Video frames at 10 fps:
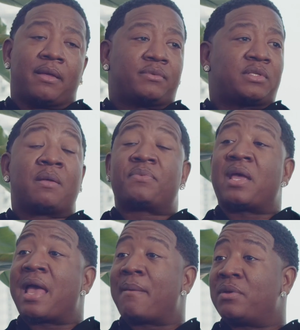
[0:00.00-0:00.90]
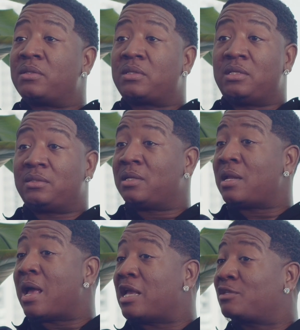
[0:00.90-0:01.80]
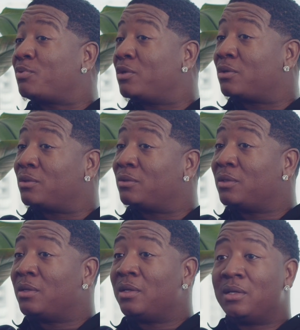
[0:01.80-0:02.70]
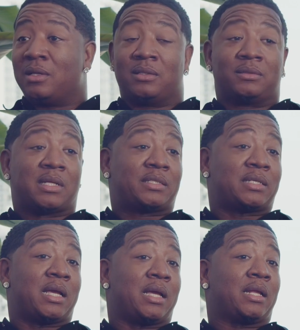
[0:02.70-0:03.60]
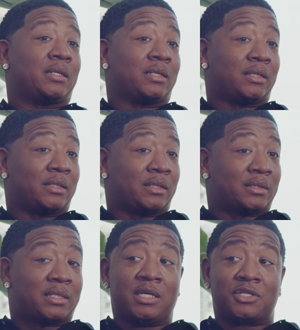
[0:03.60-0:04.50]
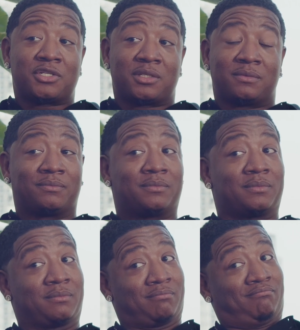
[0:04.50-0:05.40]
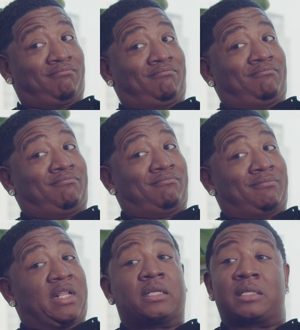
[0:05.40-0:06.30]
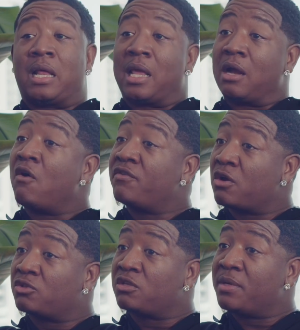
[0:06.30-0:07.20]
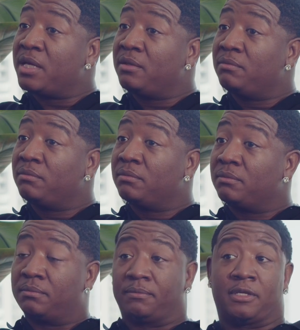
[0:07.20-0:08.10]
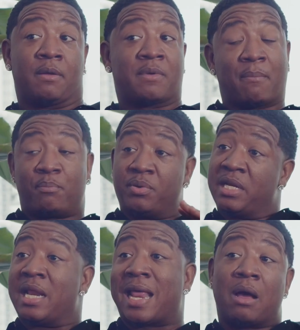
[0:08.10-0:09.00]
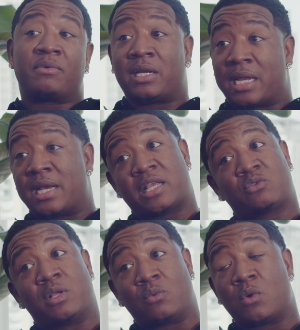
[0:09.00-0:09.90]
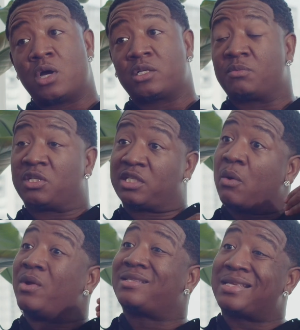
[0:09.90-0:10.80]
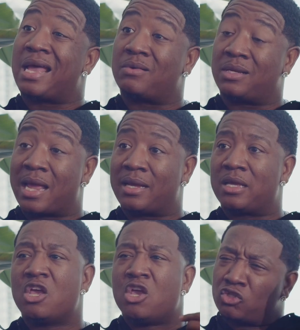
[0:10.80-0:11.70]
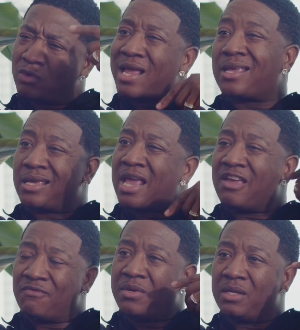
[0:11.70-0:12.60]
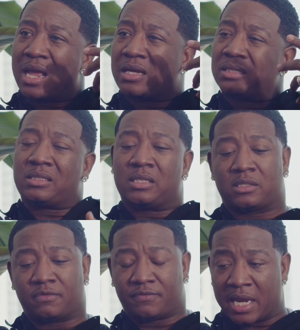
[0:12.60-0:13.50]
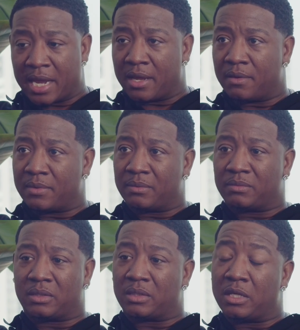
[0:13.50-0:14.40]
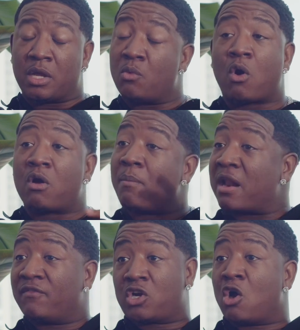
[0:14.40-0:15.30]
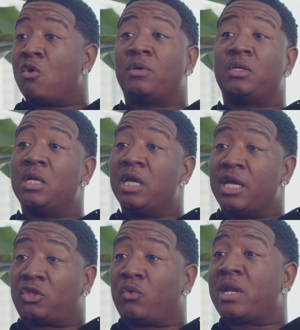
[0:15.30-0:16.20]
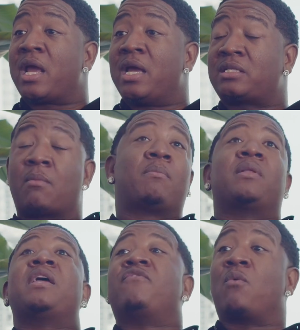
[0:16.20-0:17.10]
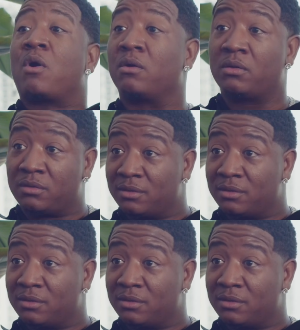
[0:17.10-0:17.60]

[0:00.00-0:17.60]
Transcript: something happens. He's in the hospital. They saying seizure. Sound like overdose to me. I'm not putting it out there that that's what it was. I'm just saying what it sounded like. So that gave me like a sense of damn. That he woke up out of a coma in 3 days. Told me I'm late for work.